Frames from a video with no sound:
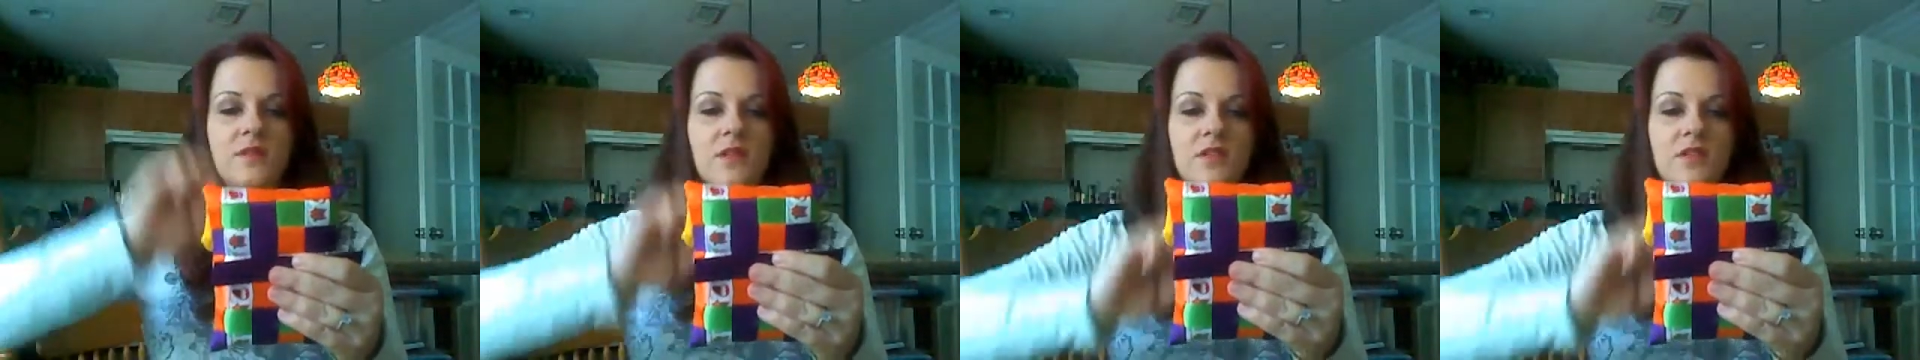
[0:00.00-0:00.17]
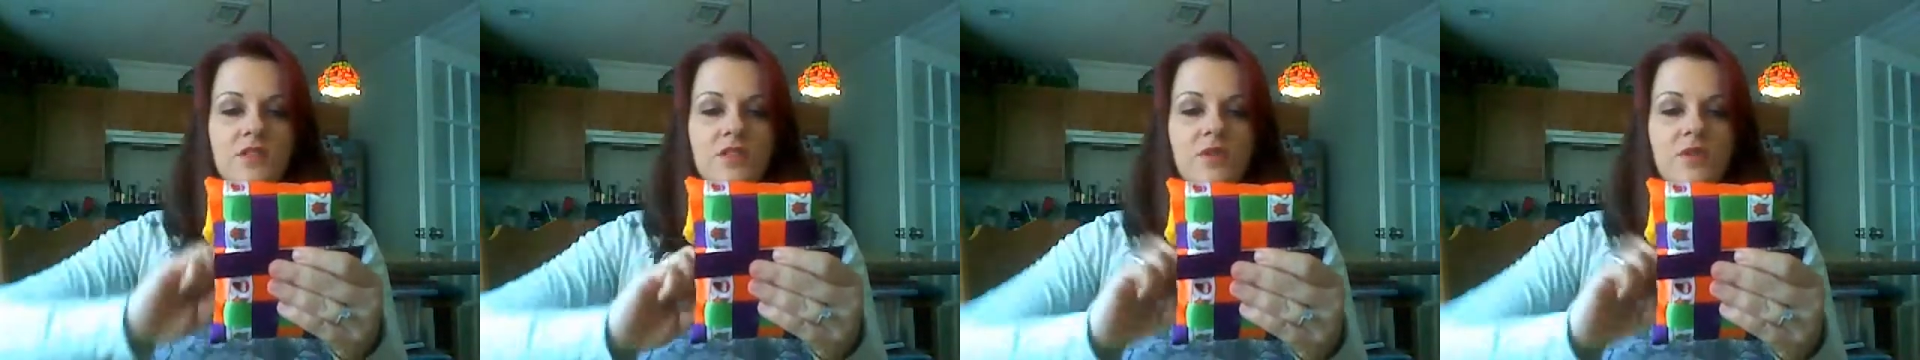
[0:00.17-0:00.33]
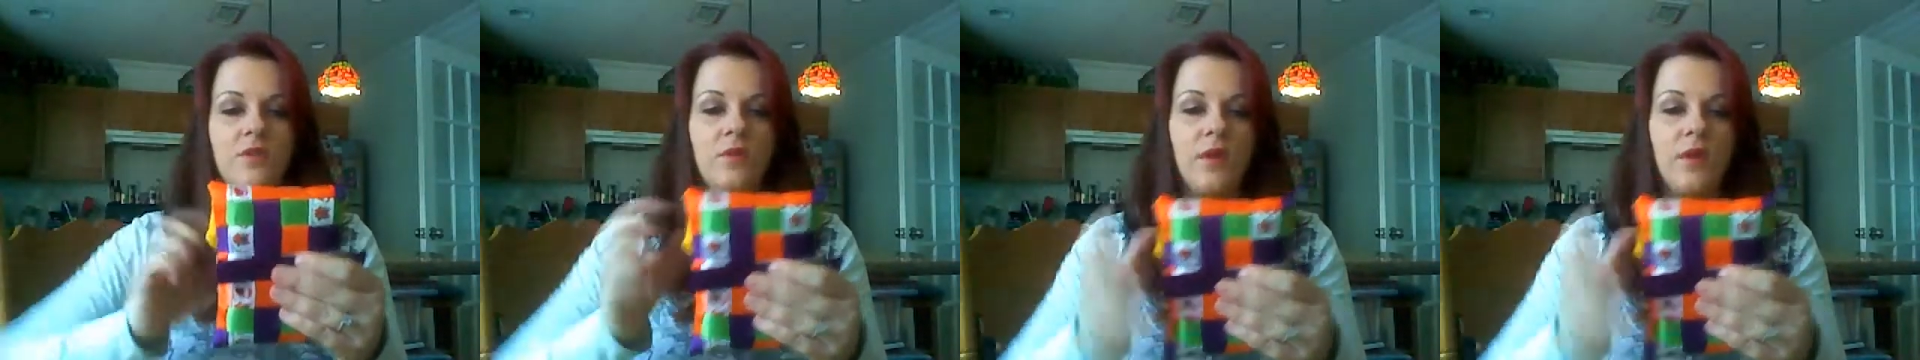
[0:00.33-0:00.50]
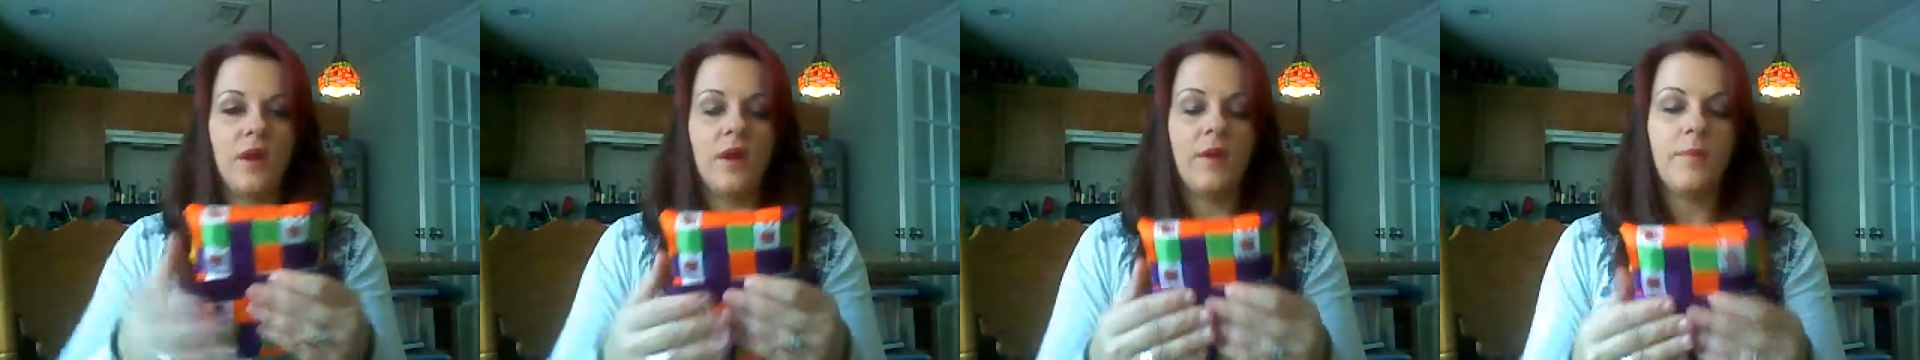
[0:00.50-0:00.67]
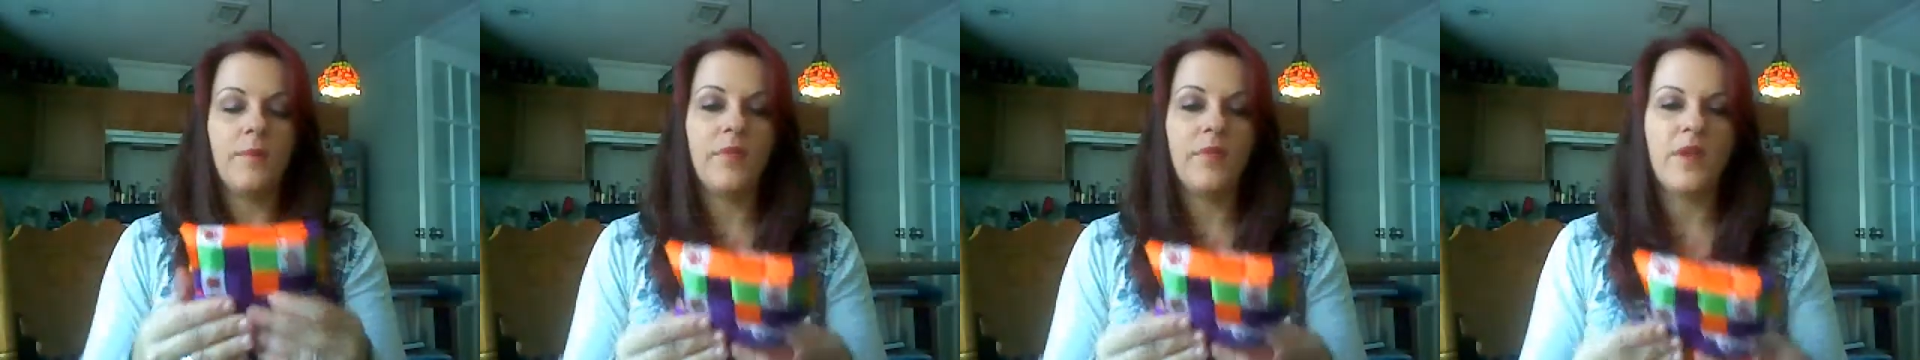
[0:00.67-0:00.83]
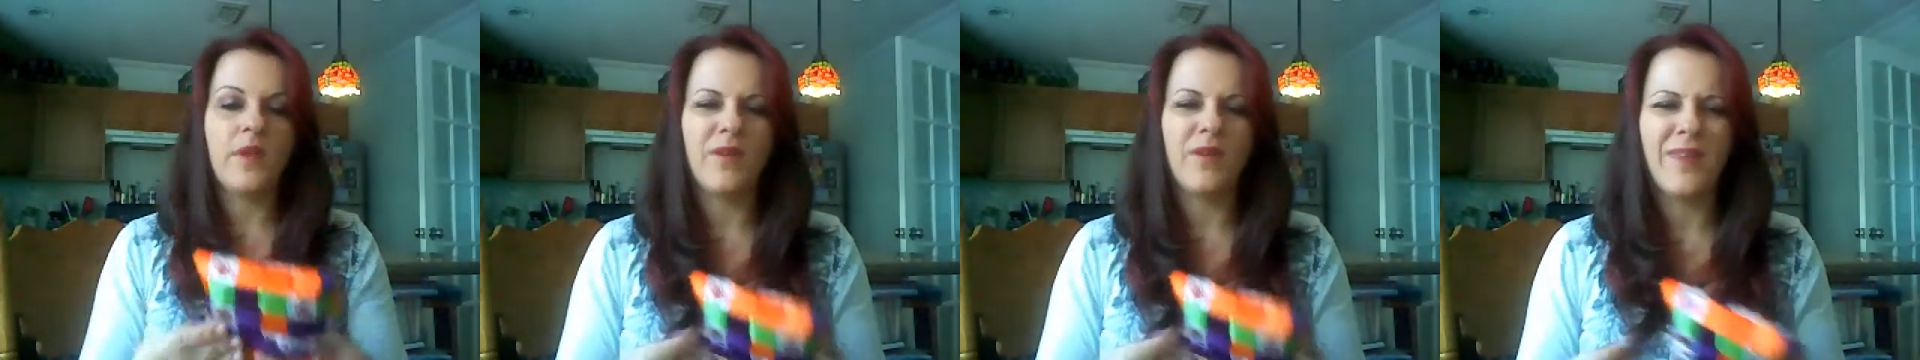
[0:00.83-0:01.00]
that you
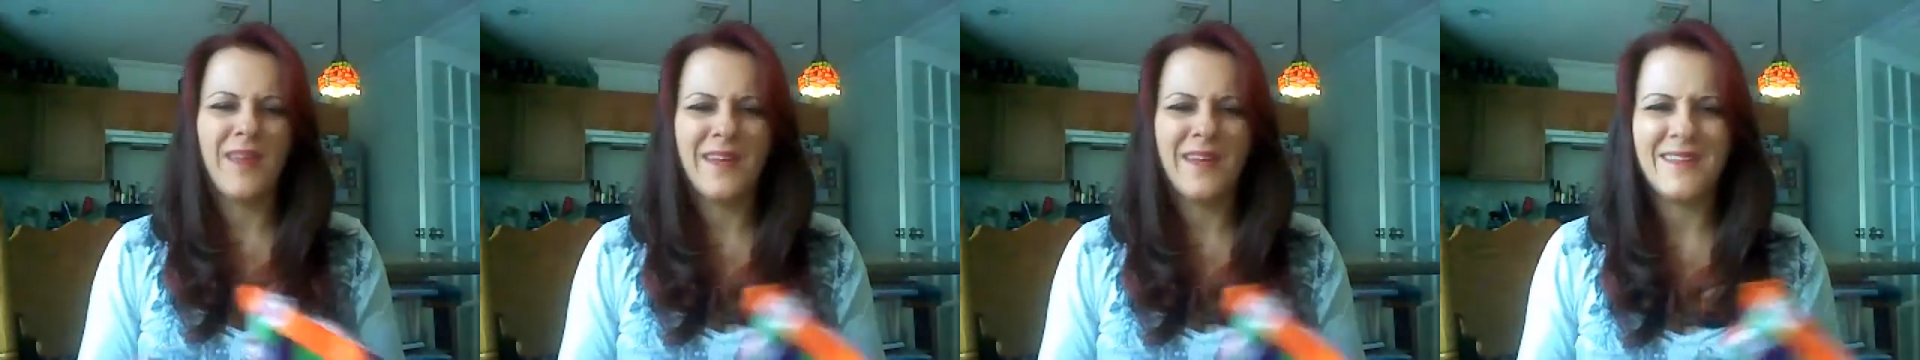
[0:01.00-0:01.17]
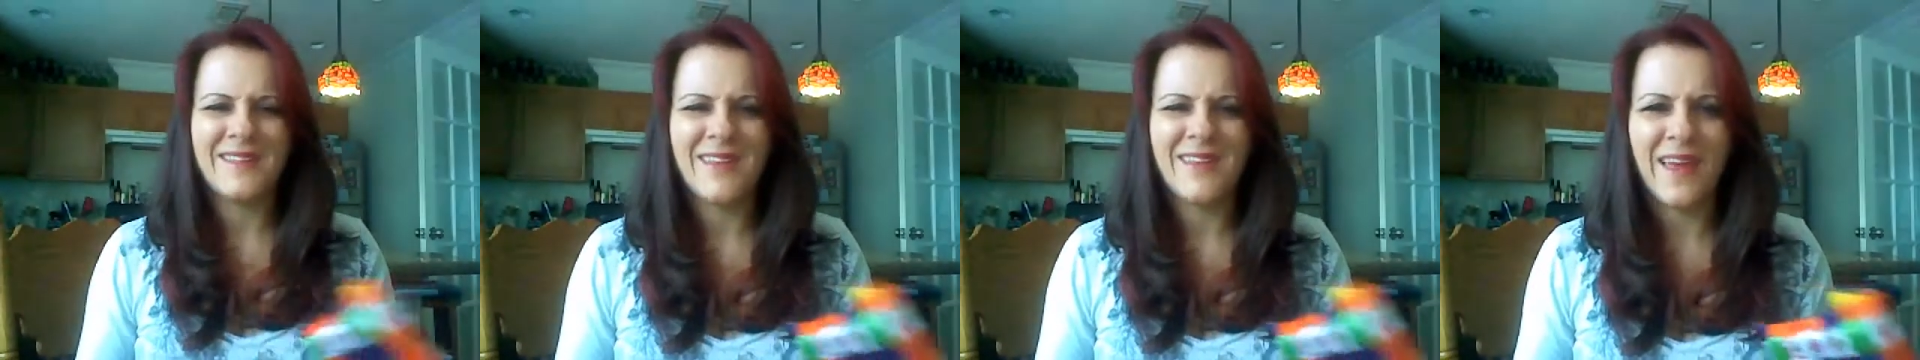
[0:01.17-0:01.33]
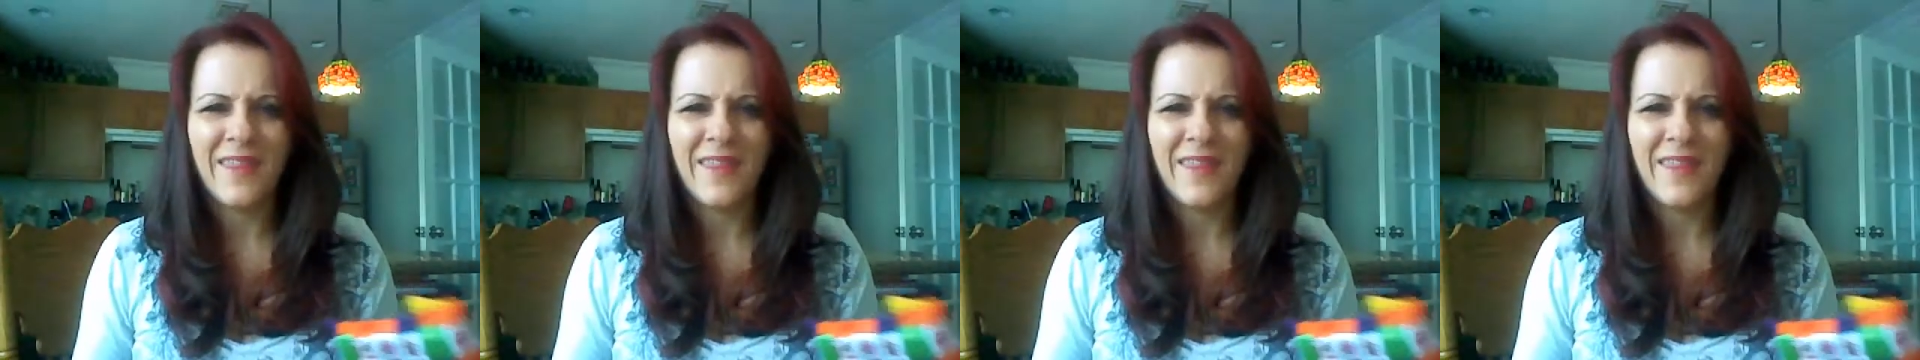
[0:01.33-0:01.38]
that are like,